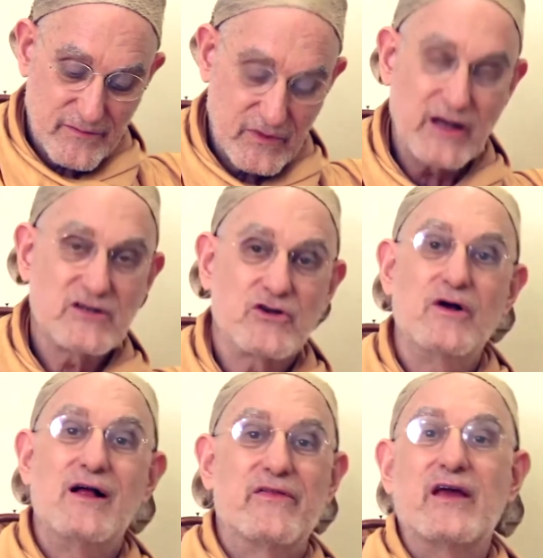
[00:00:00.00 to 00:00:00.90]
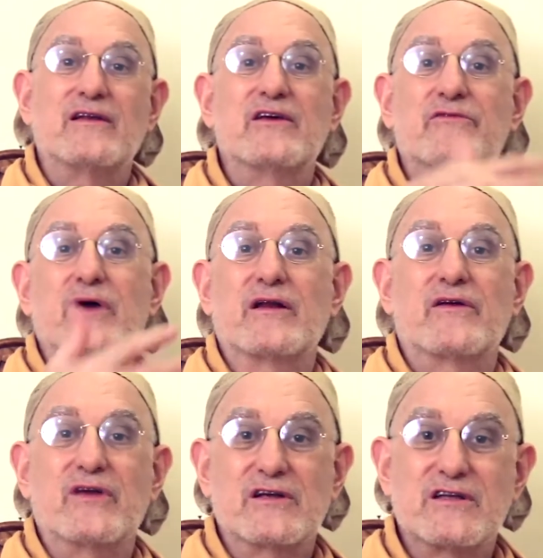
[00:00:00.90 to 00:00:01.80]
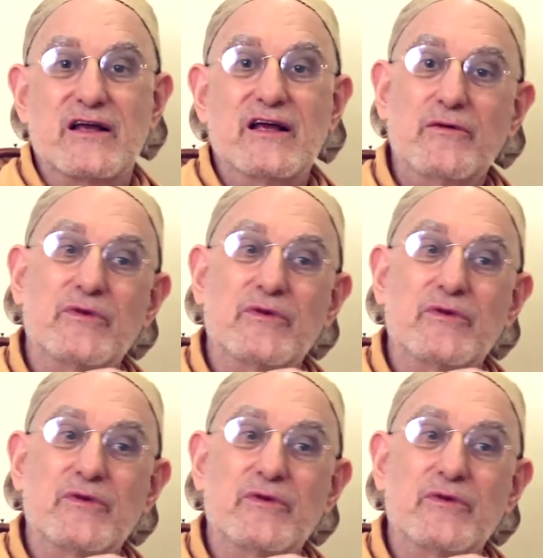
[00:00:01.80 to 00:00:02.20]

Right, so they had given many things to him,